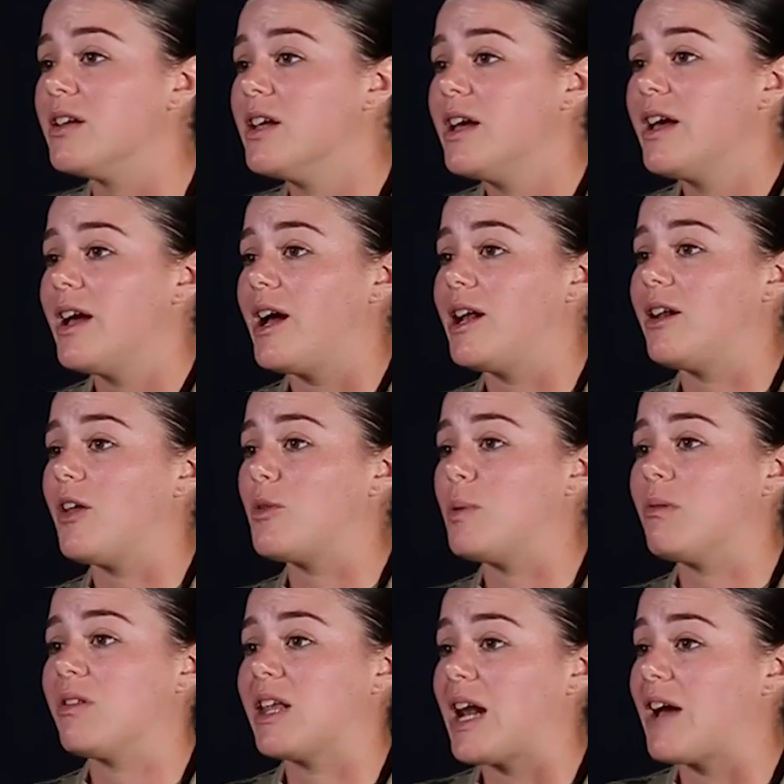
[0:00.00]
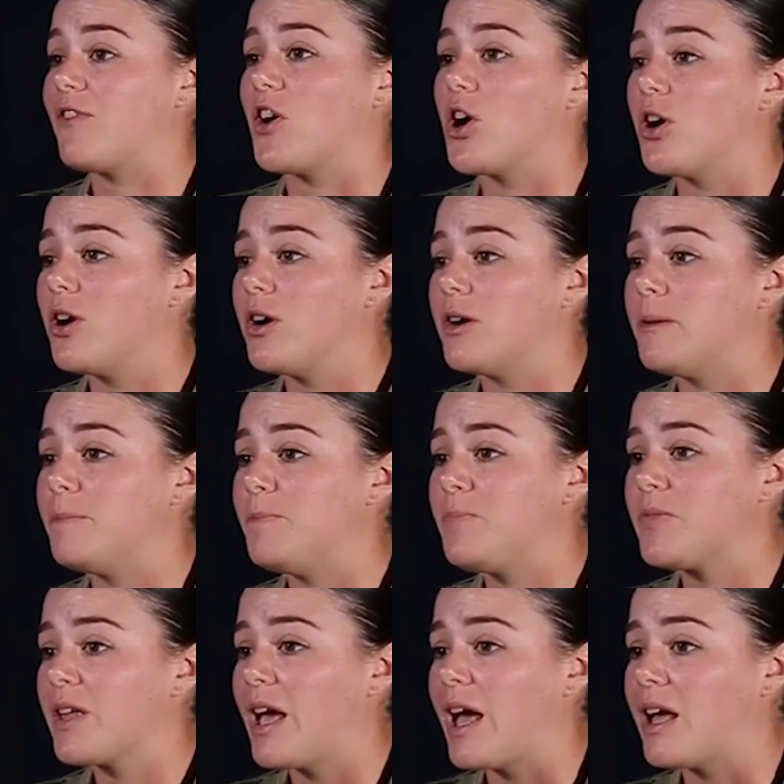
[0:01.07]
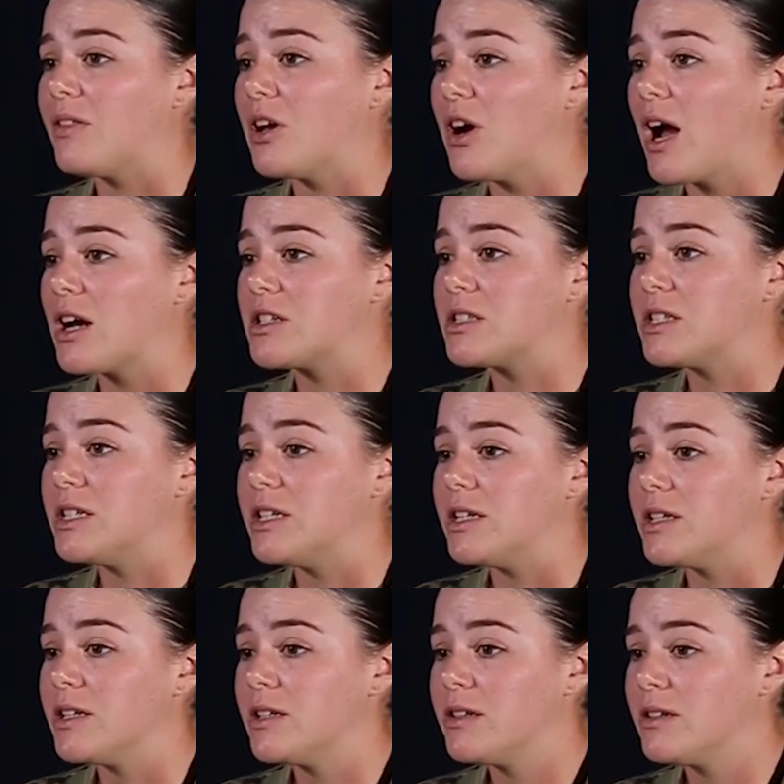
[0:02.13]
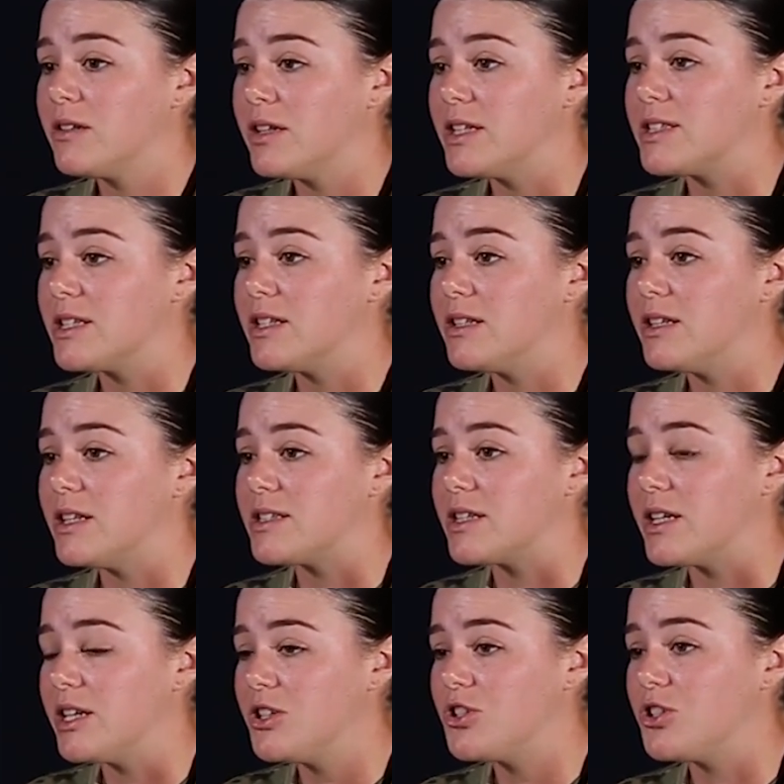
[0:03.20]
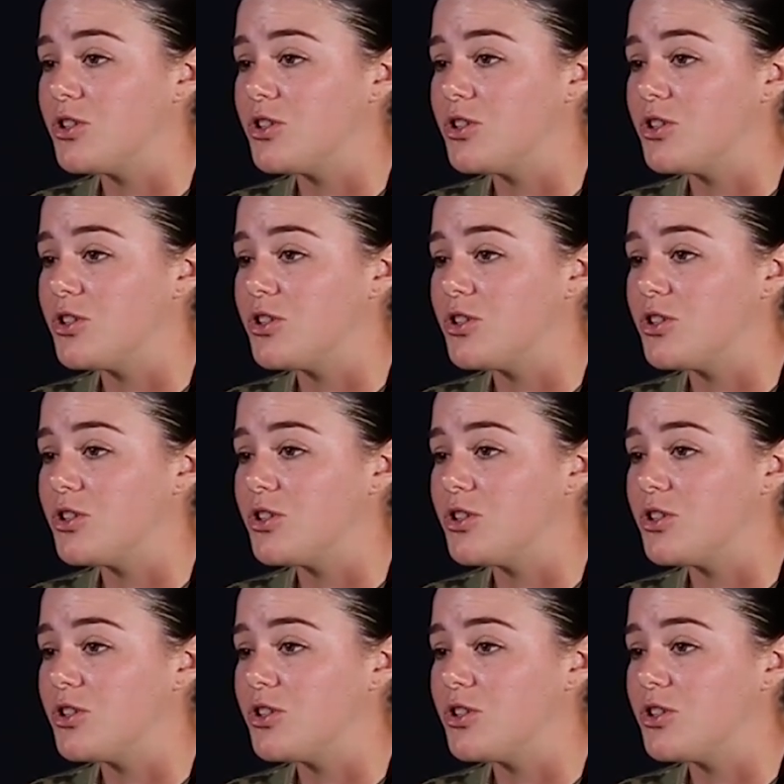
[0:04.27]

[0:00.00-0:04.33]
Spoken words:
and other people that I've heard, and they're actually, it's an issue.